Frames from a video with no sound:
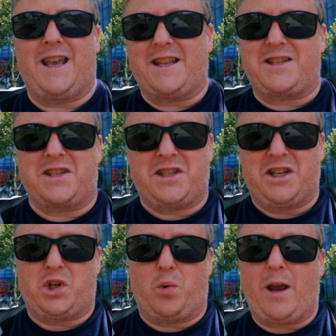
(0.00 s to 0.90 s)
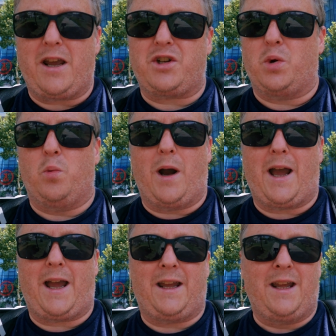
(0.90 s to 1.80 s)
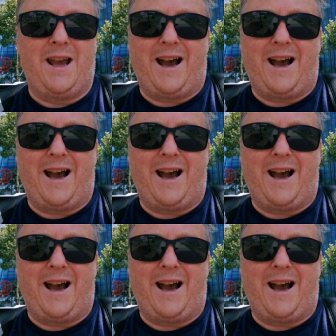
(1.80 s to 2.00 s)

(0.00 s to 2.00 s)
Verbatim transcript: get to the situation where